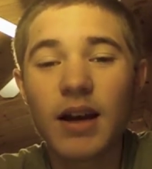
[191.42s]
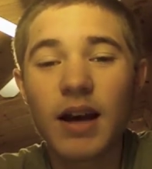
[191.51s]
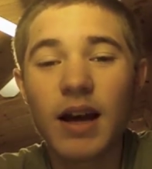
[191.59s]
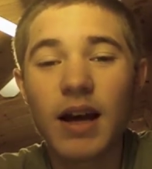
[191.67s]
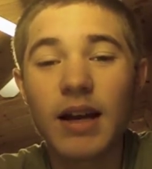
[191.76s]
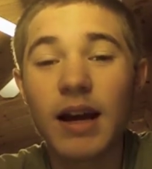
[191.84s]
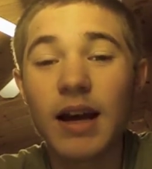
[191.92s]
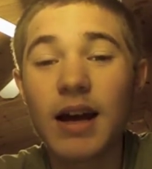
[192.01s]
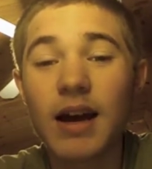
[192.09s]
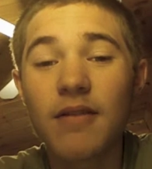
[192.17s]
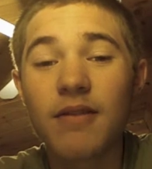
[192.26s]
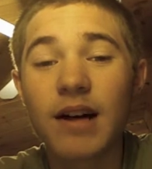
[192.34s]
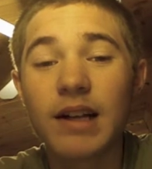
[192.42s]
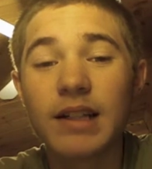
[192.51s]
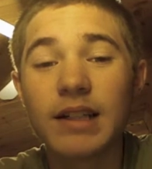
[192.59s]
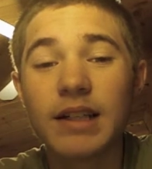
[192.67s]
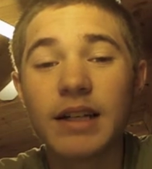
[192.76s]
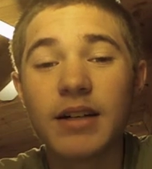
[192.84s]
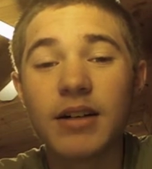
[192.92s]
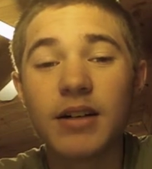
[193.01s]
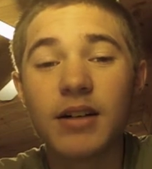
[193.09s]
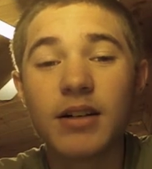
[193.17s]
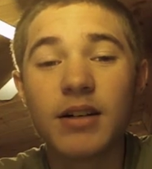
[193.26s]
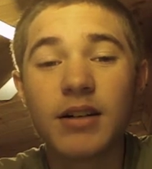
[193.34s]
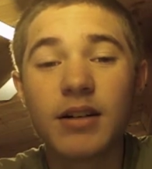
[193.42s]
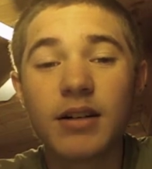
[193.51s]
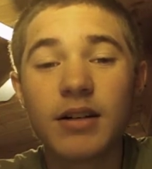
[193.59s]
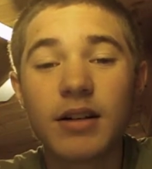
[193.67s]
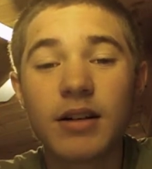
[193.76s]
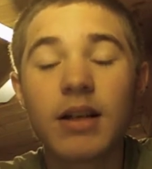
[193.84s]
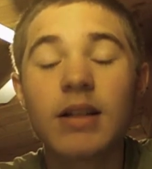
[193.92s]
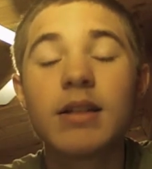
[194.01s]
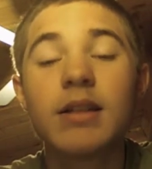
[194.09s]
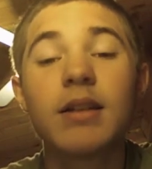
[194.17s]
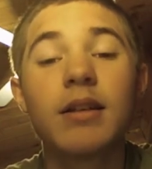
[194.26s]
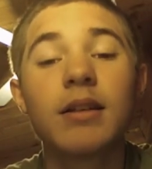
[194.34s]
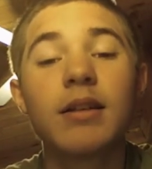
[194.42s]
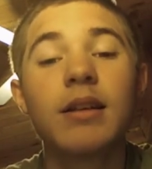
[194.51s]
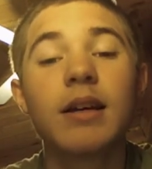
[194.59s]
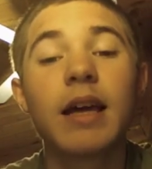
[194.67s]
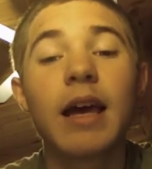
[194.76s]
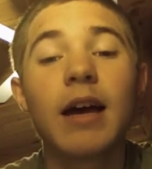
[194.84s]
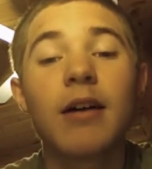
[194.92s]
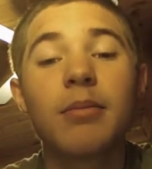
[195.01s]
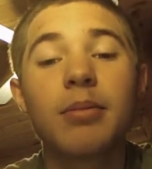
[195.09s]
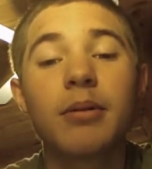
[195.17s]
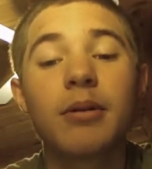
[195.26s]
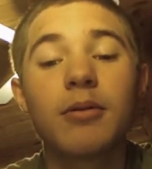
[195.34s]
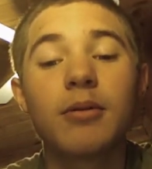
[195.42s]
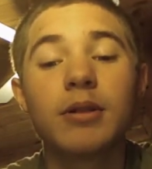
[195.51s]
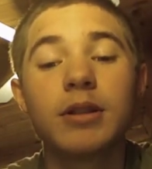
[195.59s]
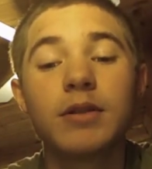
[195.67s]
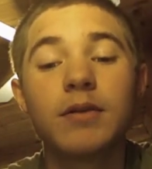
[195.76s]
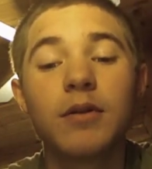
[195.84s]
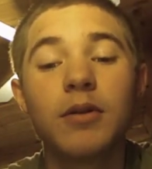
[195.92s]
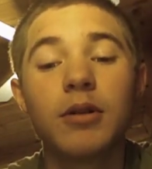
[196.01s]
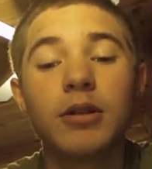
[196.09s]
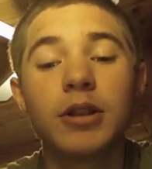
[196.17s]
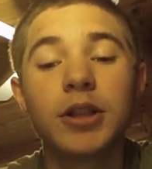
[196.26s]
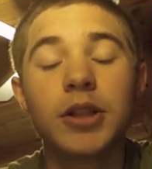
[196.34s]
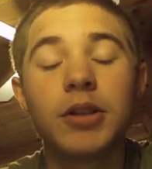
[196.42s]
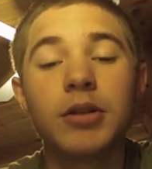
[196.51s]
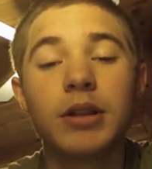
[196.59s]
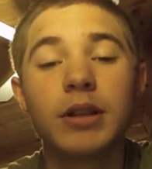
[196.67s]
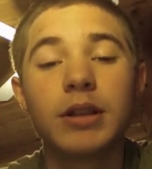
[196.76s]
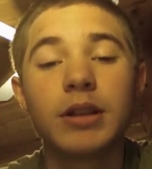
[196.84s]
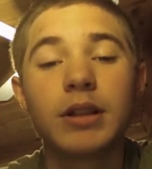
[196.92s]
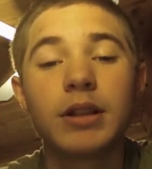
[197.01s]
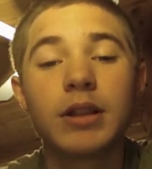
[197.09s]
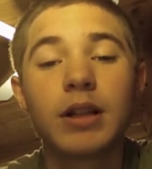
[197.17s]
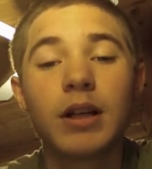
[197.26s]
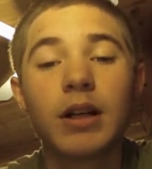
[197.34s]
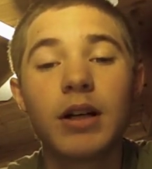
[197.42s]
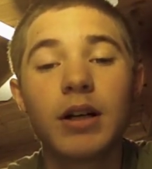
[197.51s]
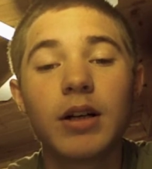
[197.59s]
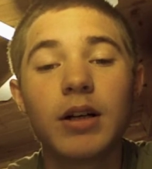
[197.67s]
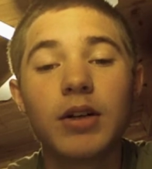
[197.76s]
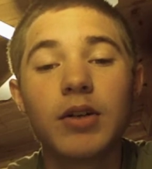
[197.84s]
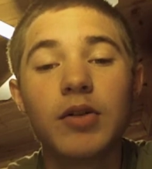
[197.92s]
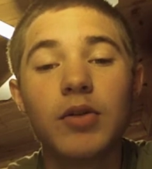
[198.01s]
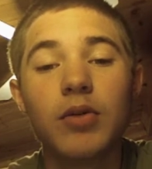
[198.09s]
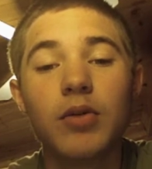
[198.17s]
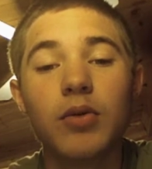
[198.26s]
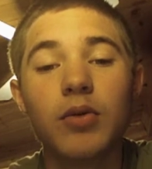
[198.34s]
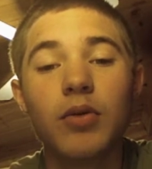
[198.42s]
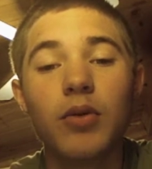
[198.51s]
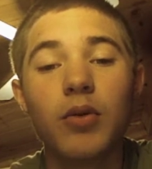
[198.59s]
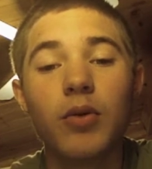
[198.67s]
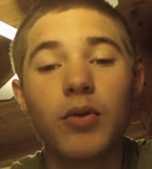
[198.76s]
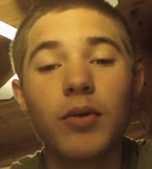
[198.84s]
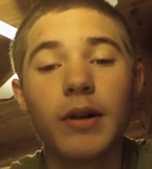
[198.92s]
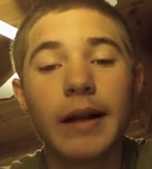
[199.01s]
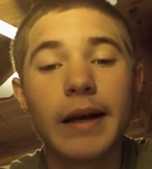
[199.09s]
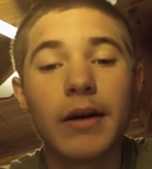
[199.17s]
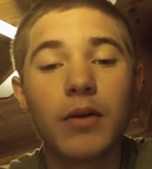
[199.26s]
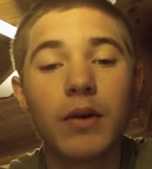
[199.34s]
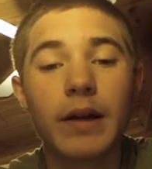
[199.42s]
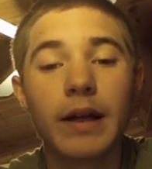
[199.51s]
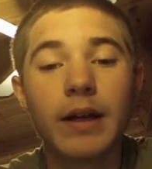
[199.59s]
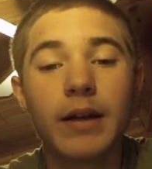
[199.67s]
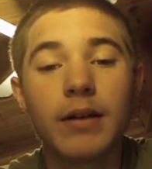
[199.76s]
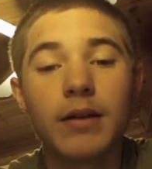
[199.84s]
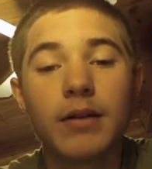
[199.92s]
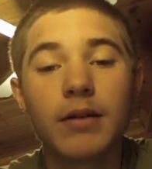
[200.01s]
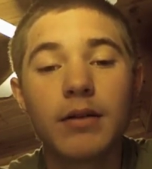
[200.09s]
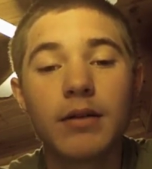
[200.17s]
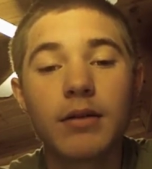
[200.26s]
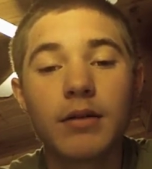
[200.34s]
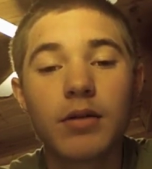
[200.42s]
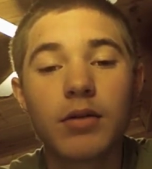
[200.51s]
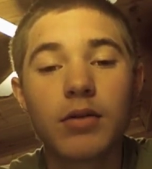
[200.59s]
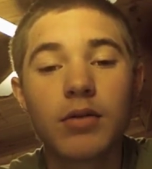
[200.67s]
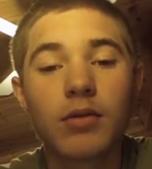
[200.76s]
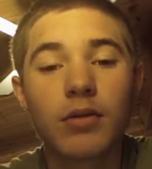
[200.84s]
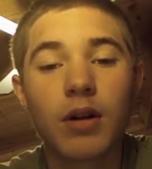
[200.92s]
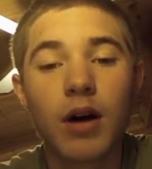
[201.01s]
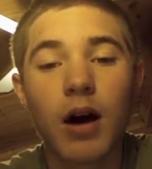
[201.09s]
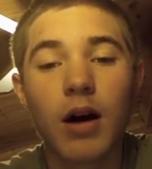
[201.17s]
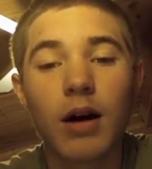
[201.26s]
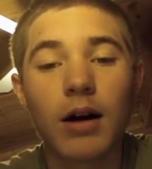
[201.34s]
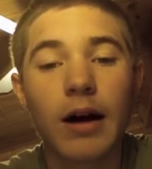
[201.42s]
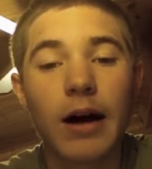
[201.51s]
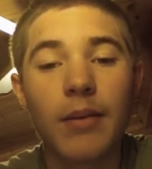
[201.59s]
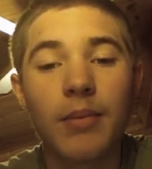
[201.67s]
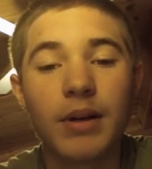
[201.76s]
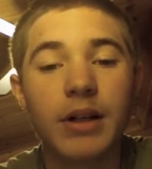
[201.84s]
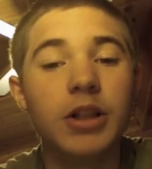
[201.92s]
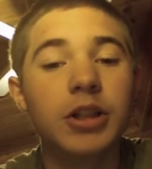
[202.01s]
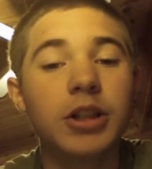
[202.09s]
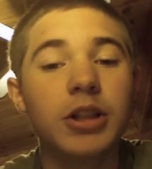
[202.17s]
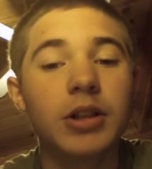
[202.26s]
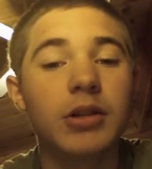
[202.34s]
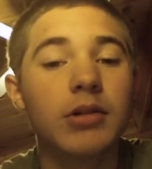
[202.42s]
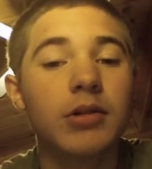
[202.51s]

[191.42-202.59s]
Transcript: And I got volunteered because the, the camp was for students to do the LEGO League uh, competition.